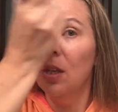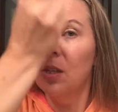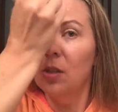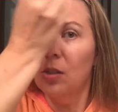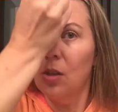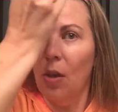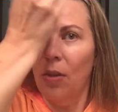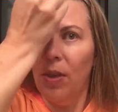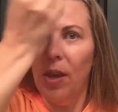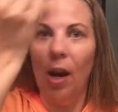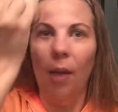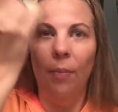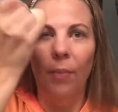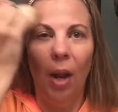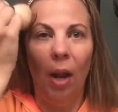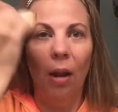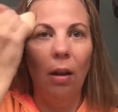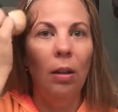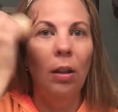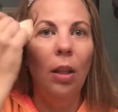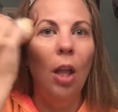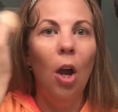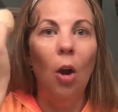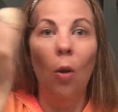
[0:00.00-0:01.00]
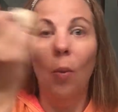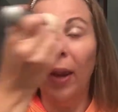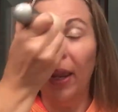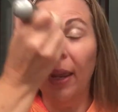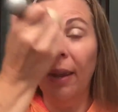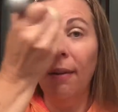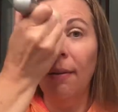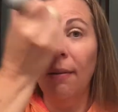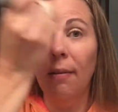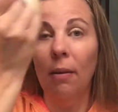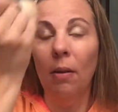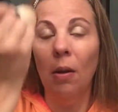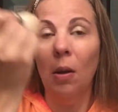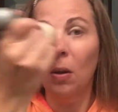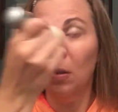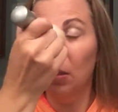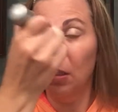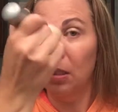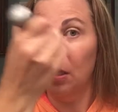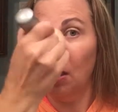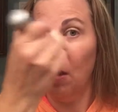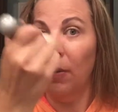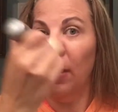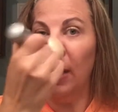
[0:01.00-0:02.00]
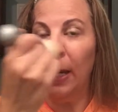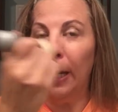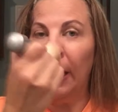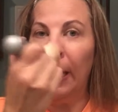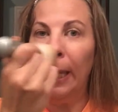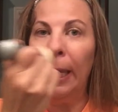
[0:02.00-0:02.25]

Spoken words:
so that I'm not glowing, so that it